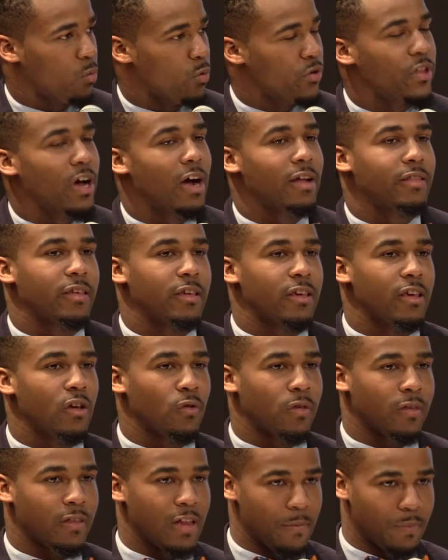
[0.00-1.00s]
when the Hudson
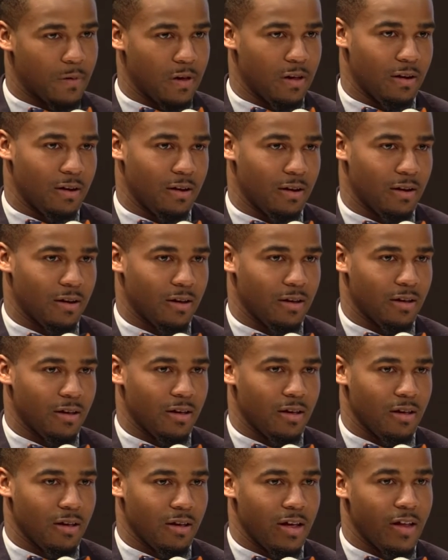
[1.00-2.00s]
Guild stepped in
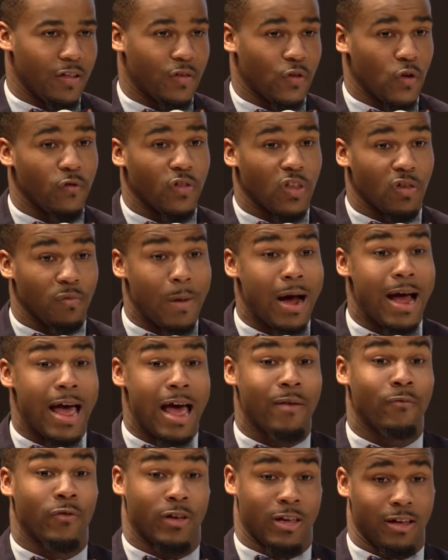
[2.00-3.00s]
and served as my
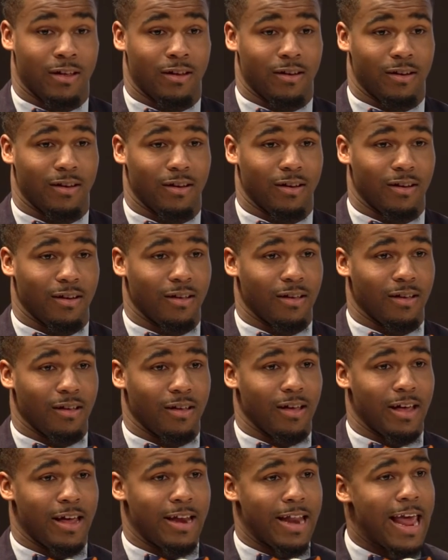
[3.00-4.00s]
advocate,
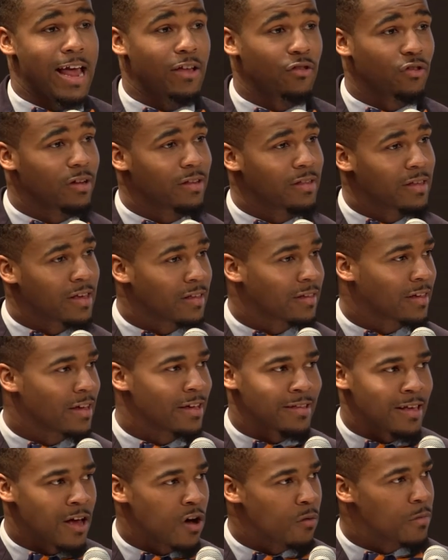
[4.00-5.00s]
and Angela
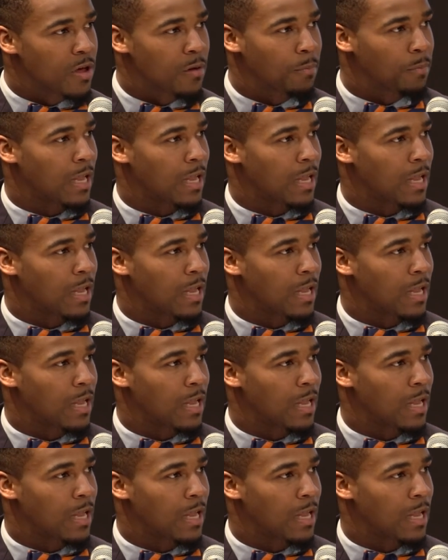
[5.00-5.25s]
Tiskes helped me